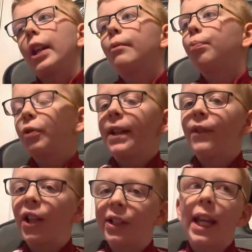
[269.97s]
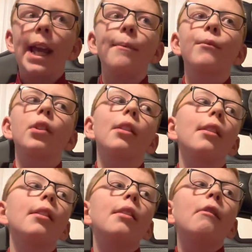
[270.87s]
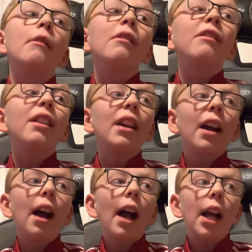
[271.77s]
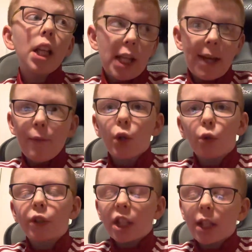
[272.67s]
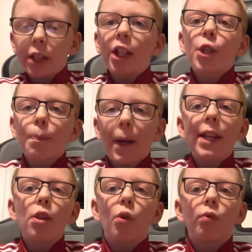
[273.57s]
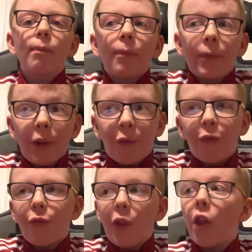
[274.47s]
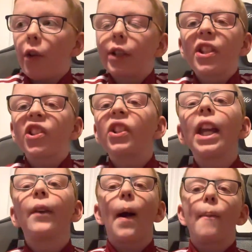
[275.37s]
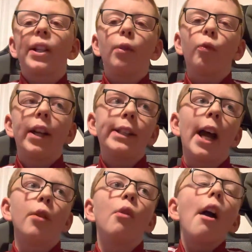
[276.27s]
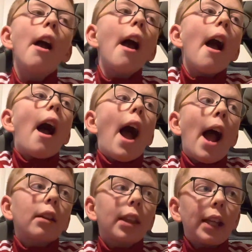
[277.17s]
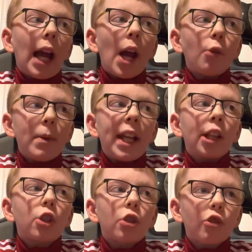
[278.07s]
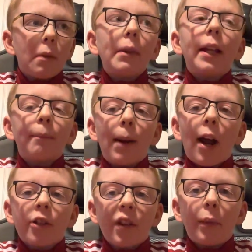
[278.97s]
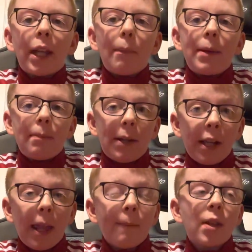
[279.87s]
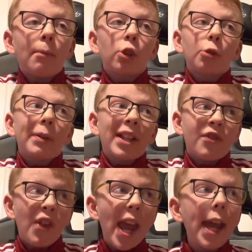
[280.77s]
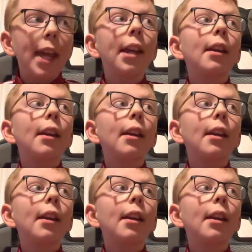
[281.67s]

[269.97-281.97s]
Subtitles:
in previous games, even though despite the state of Aberdeen right now, I think I'll be extremely embarrassed if we get beat by them tomorrow, because Hibs